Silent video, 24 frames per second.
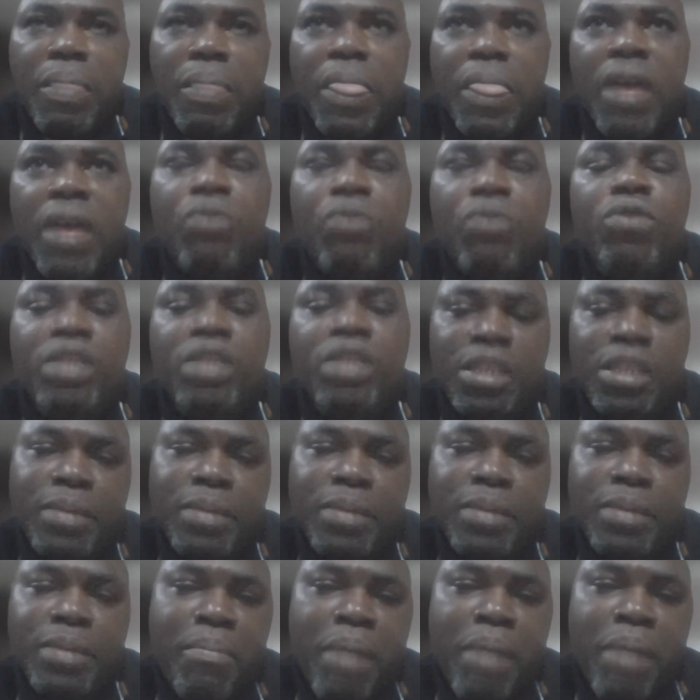a good
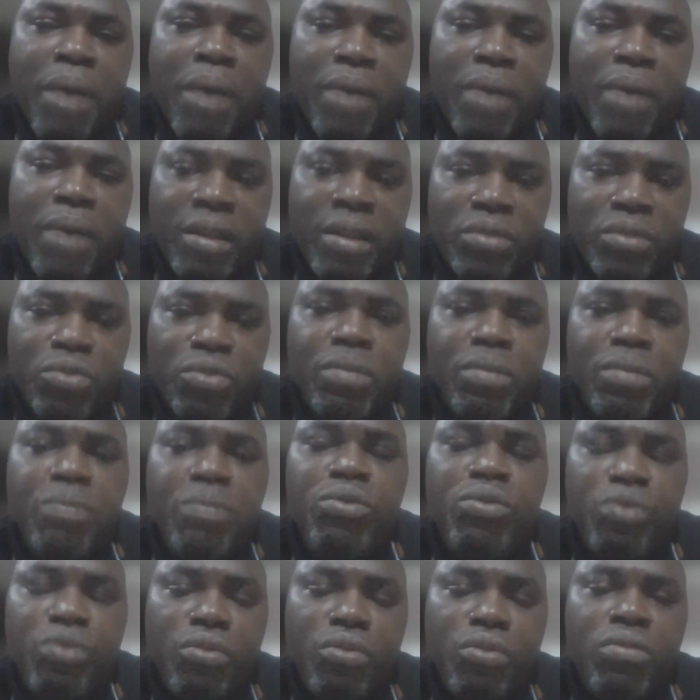discriminant power to be
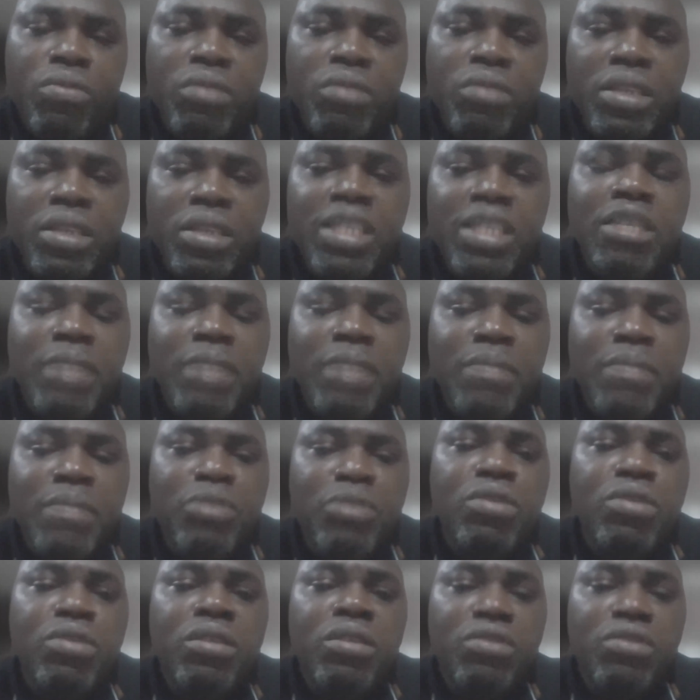able to discriminate
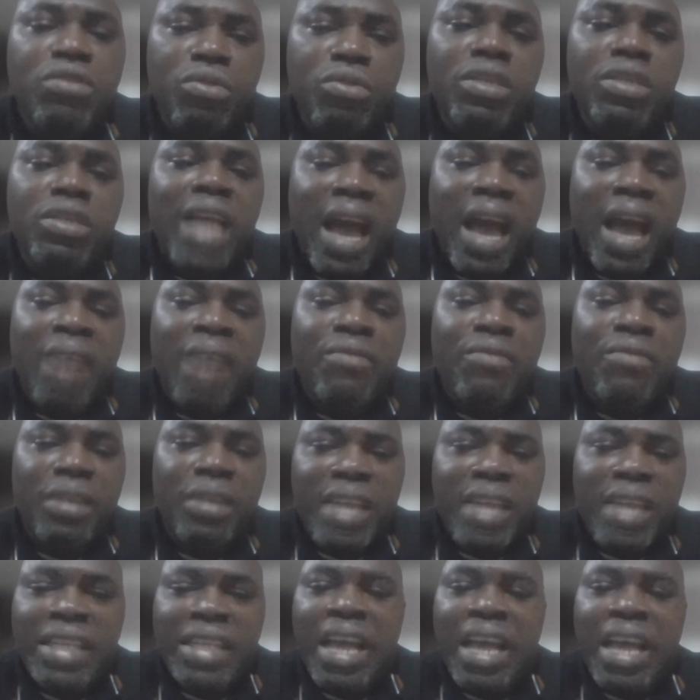between those that have uh,
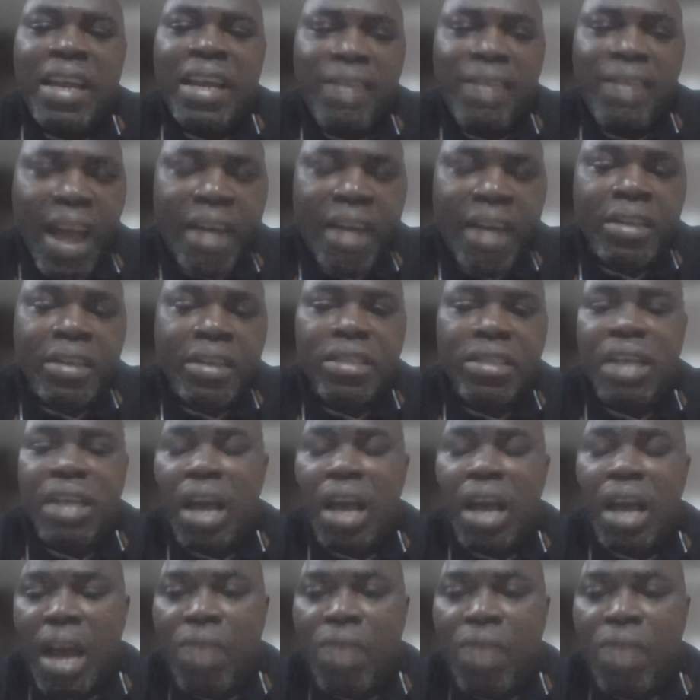that are high risk
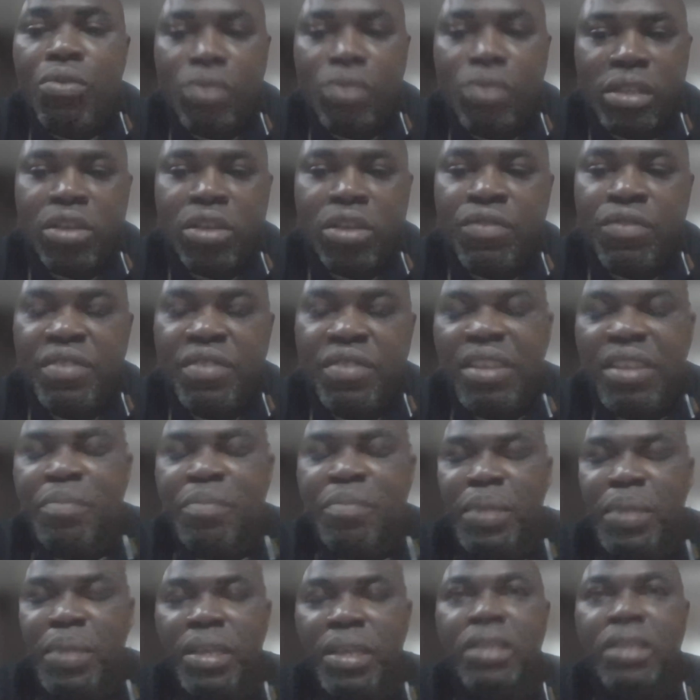and low risk of
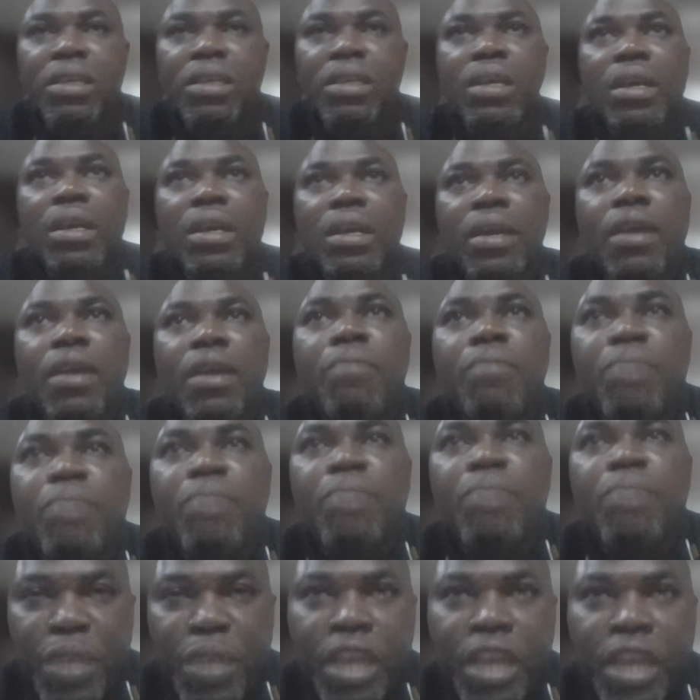developing
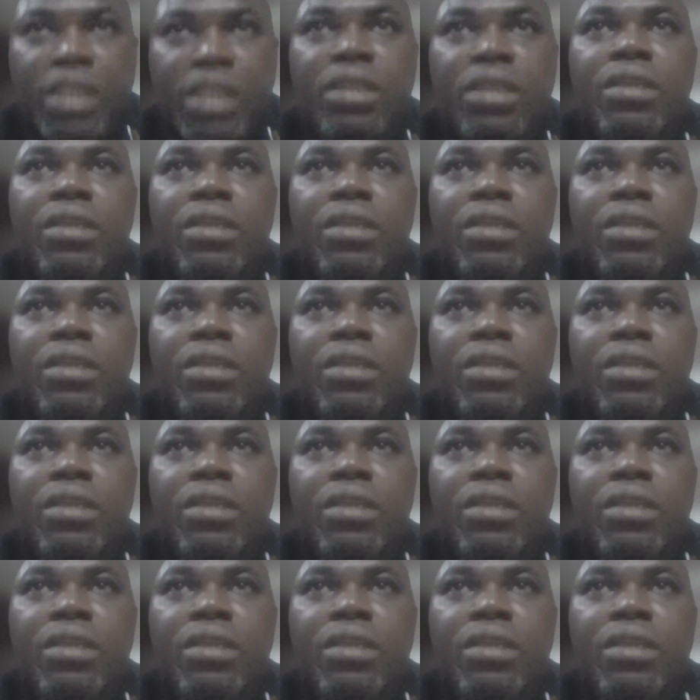PPH.